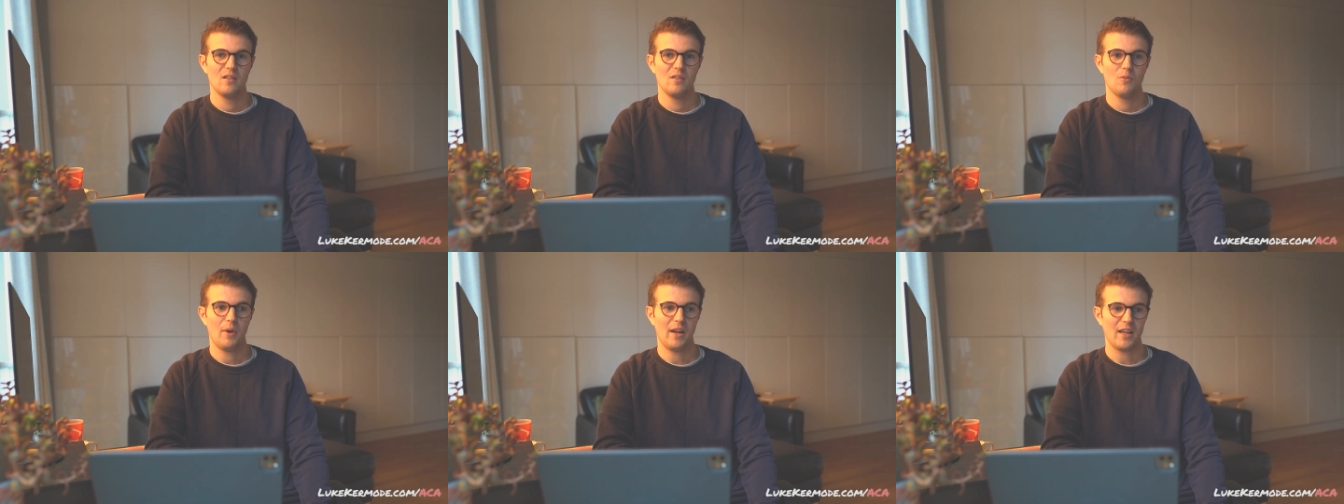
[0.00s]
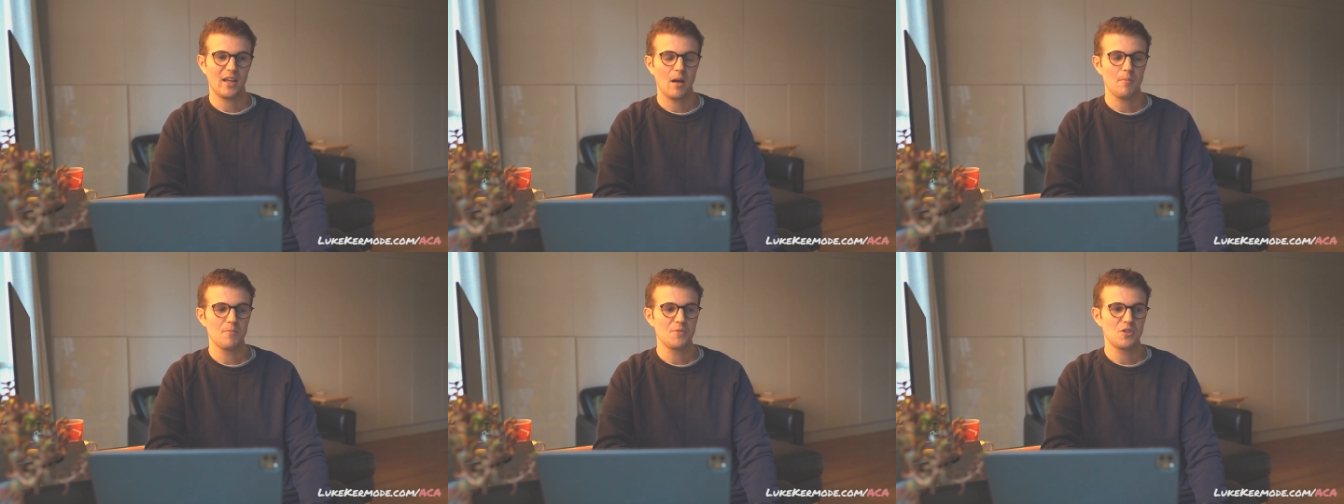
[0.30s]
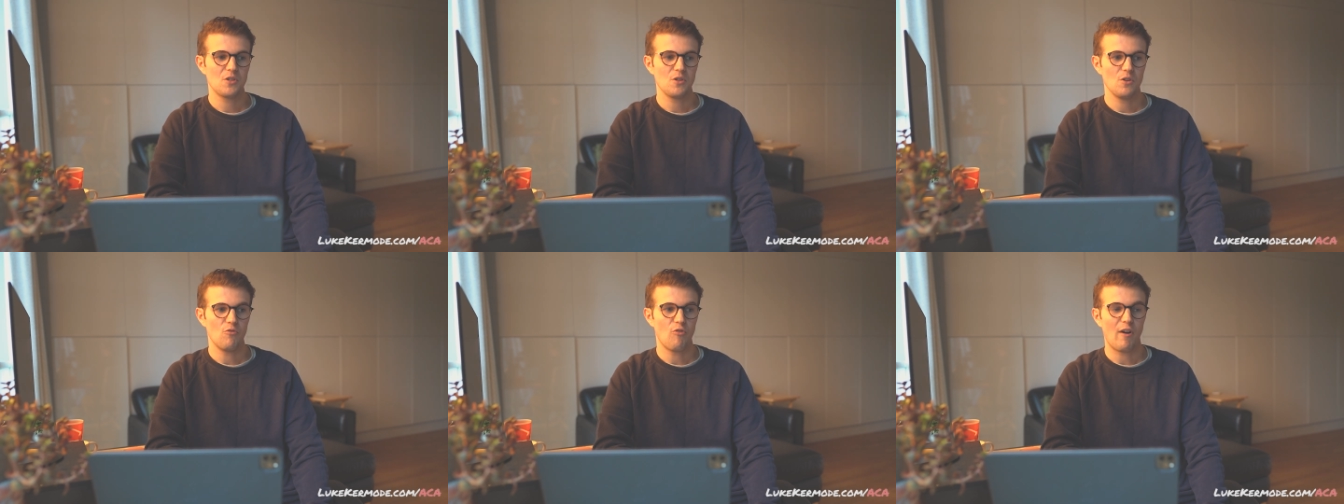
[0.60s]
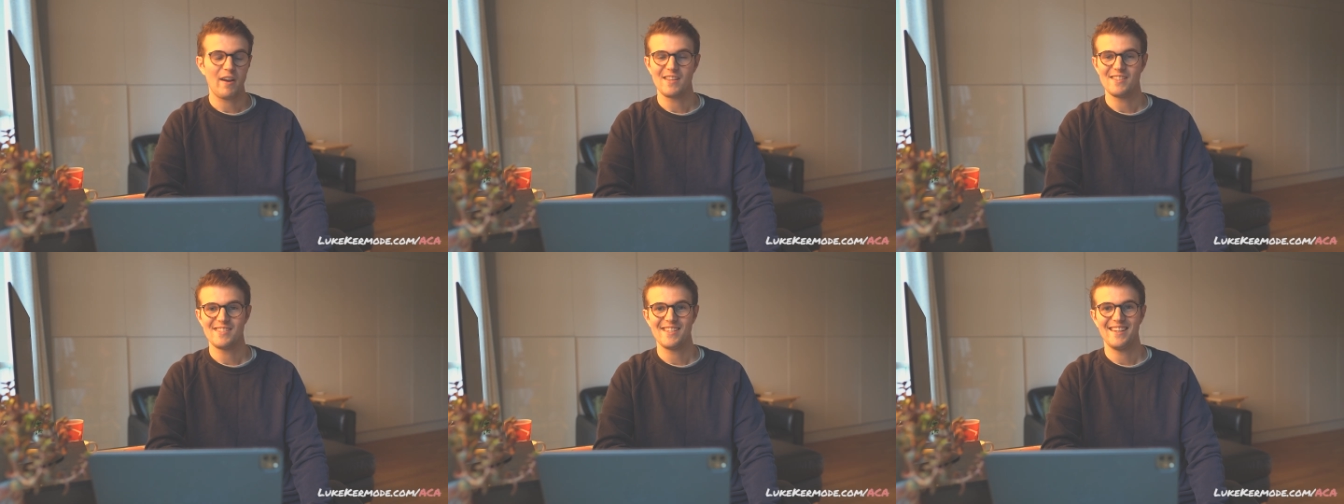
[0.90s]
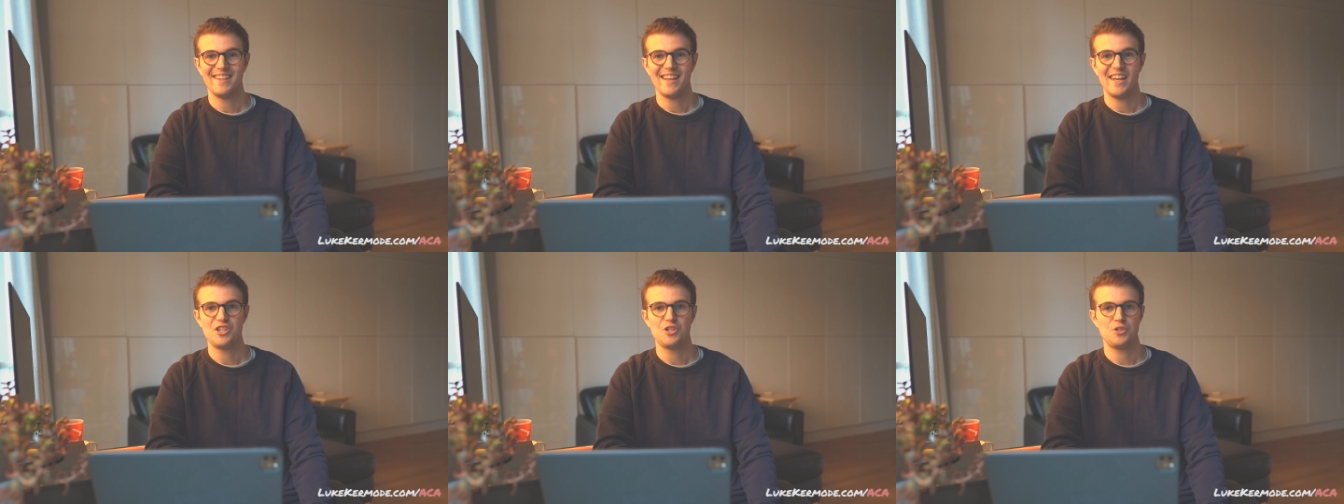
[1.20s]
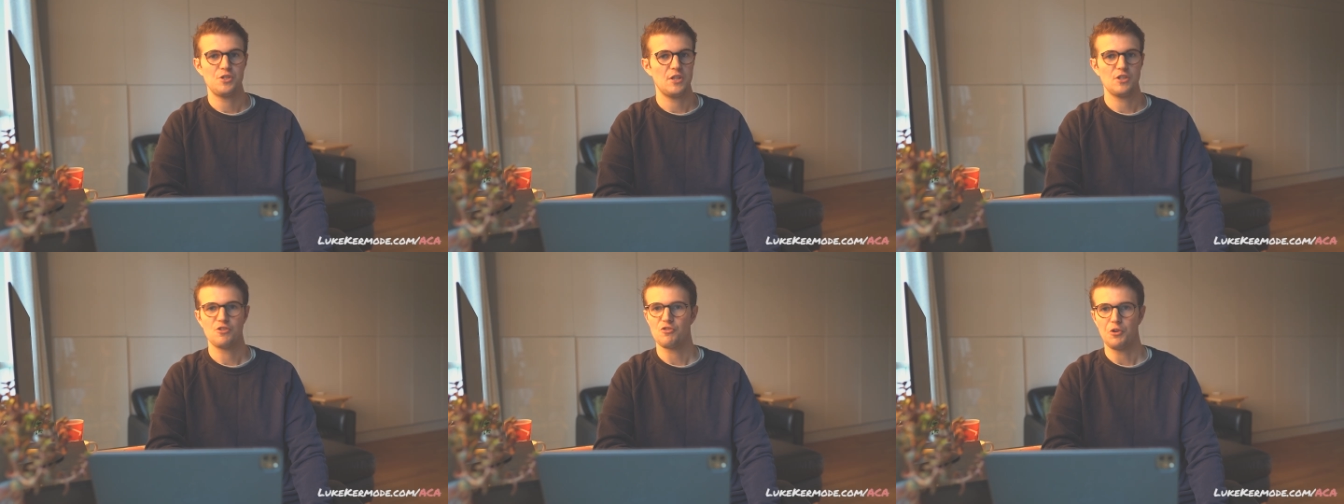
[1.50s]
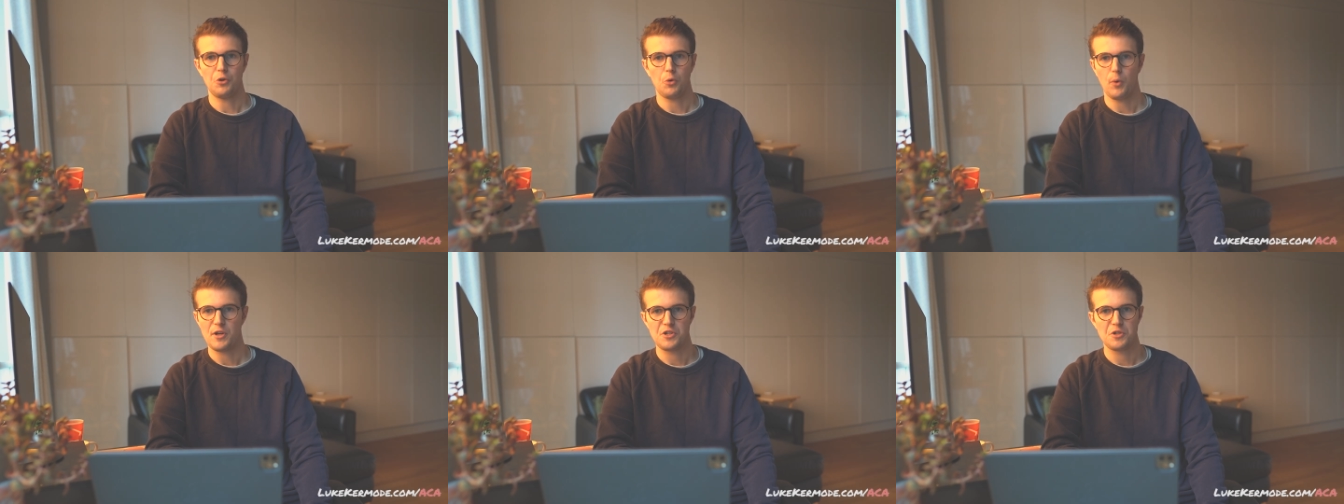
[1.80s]
when it comes to reconciliations is
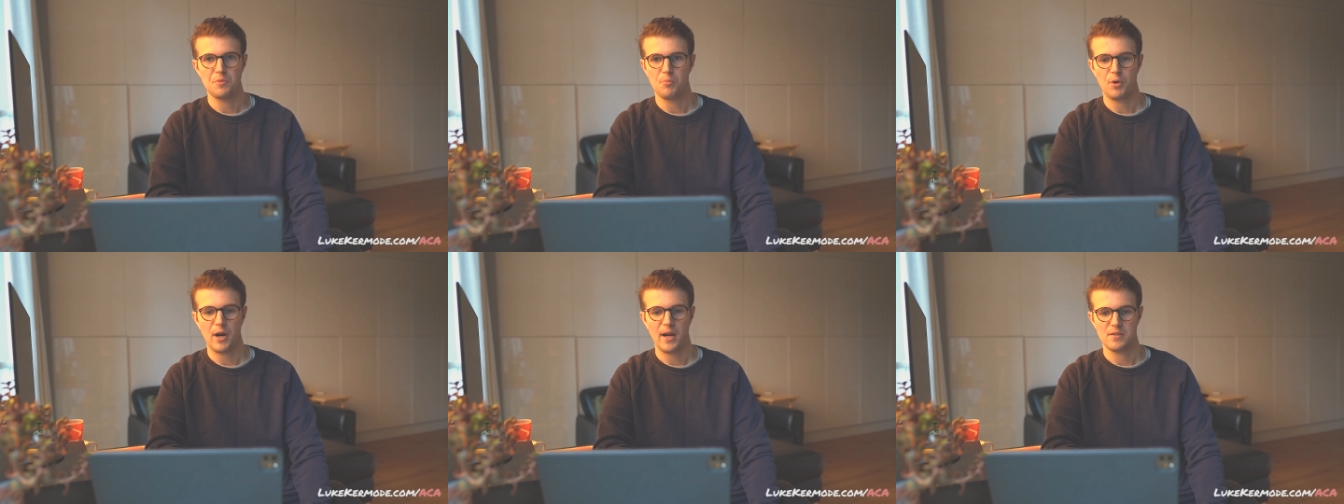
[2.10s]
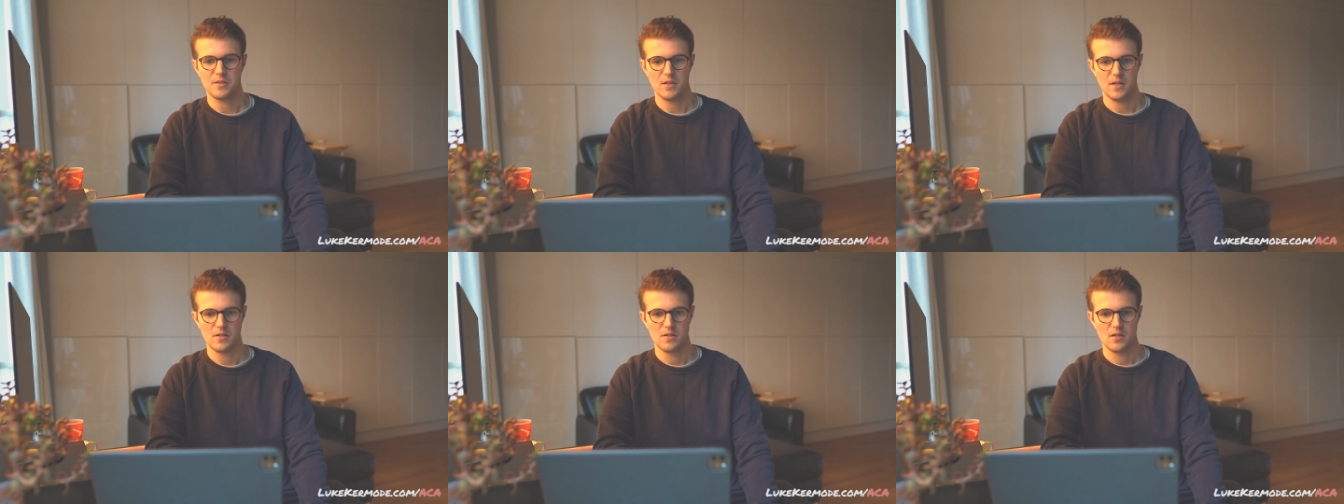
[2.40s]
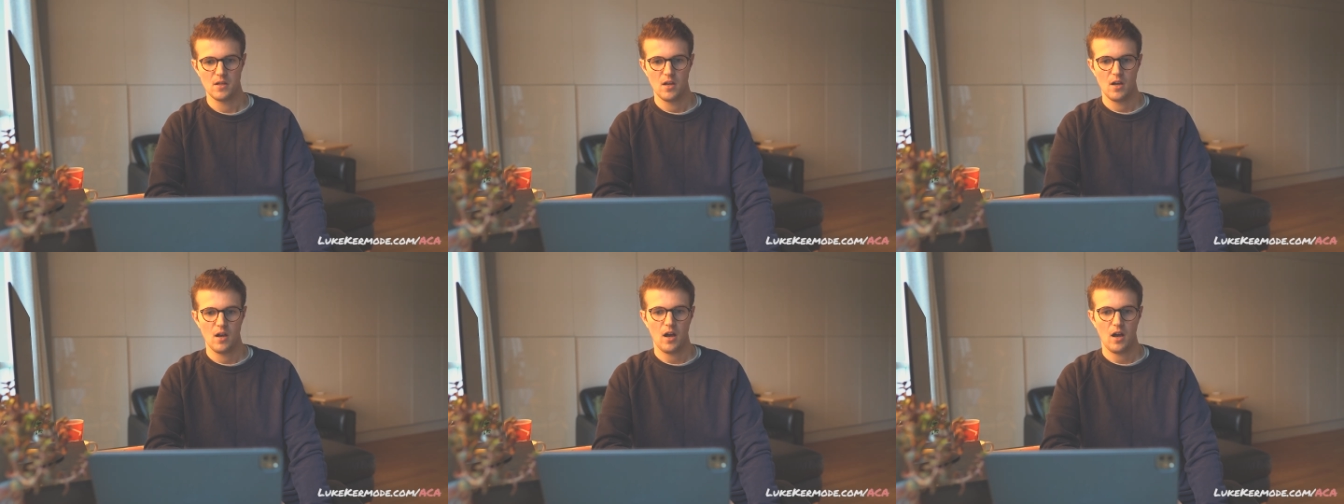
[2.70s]
through question practice.